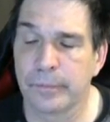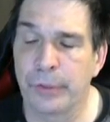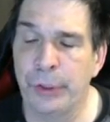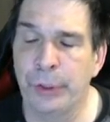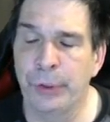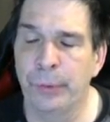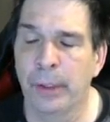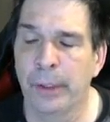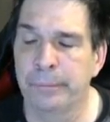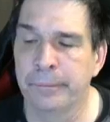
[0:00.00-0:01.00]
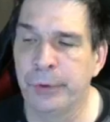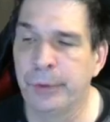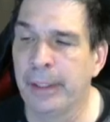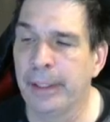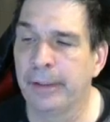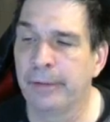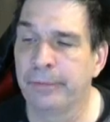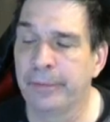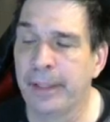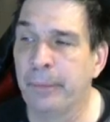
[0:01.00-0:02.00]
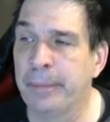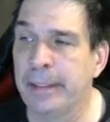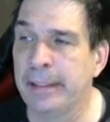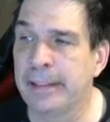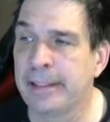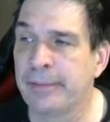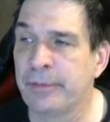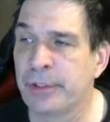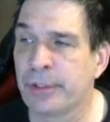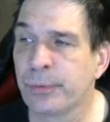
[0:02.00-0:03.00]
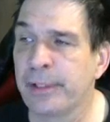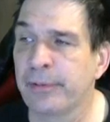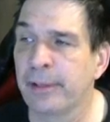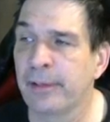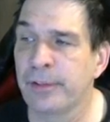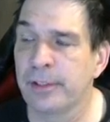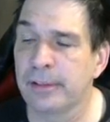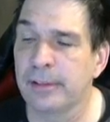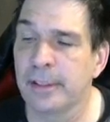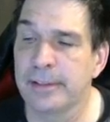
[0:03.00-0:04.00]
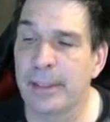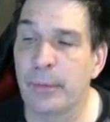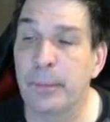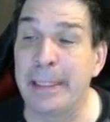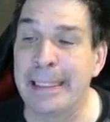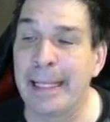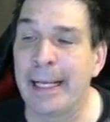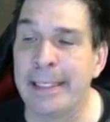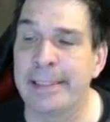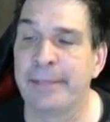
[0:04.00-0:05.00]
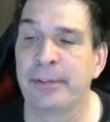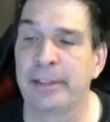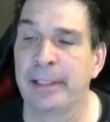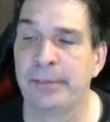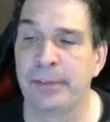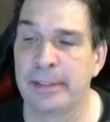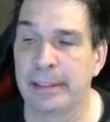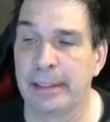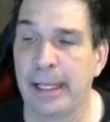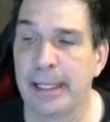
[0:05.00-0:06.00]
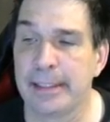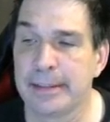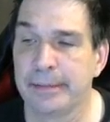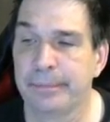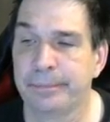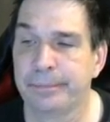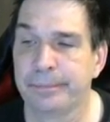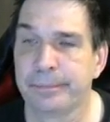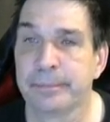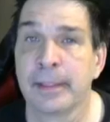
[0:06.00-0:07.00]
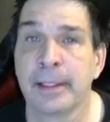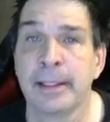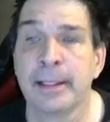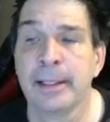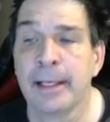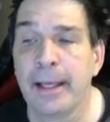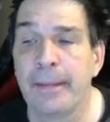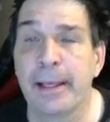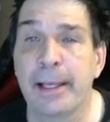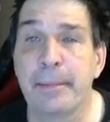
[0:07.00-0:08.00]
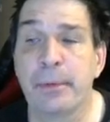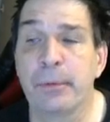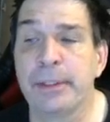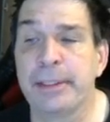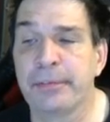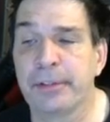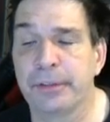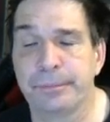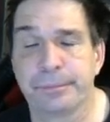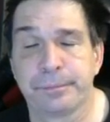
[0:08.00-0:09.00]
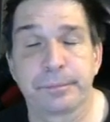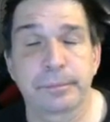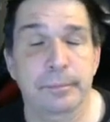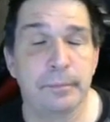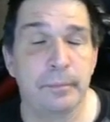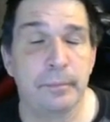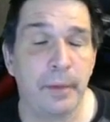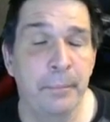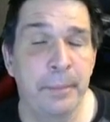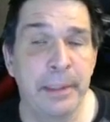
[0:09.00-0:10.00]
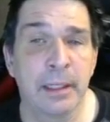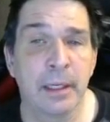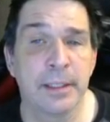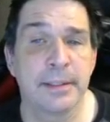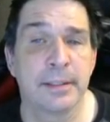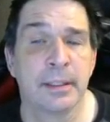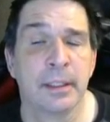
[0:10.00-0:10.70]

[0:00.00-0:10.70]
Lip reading: You'd have, that would be, instead of just 3 different levels in a class, that would be 9 different levels in a class. And that can be really difficult because